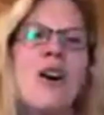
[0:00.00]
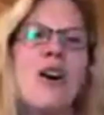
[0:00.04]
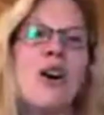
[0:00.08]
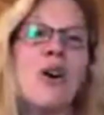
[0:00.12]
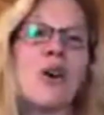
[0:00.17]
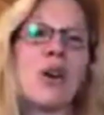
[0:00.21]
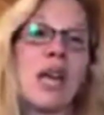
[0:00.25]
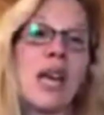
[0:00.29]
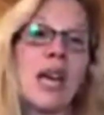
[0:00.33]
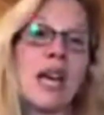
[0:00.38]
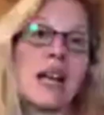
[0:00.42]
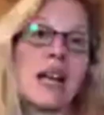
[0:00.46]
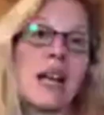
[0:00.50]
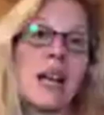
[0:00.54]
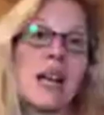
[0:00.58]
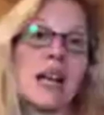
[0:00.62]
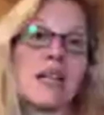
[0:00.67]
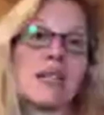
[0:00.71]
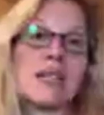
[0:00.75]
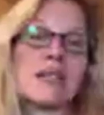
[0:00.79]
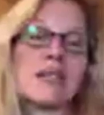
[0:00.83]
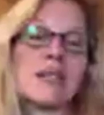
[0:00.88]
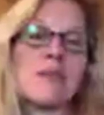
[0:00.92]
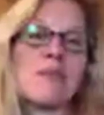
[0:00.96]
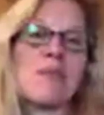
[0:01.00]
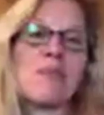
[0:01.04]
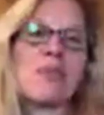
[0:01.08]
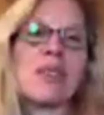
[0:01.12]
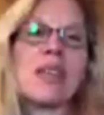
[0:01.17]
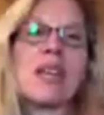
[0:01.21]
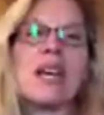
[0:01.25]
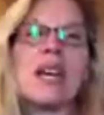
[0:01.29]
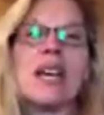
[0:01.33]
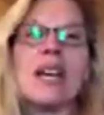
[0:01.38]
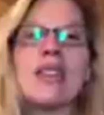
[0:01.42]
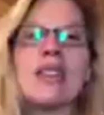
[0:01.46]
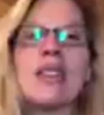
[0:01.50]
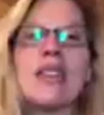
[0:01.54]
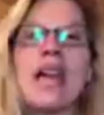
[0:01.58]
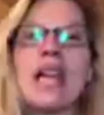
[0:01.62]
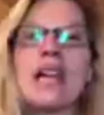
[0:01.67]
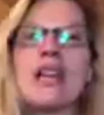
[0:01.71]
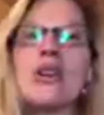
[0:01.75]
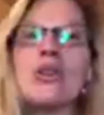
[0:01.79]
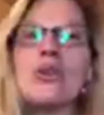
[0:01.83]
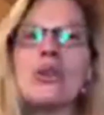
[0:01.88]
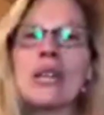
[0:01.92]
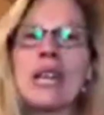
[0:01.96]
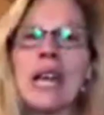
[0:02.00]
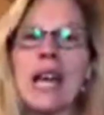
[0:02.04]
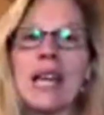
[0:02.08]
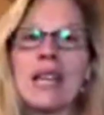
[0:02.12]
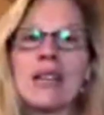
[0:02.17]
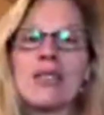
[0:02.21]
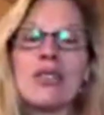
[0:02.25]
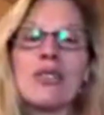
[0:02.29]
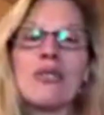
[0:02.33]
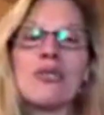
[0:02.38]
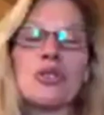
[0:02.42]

Okay guys, thank you again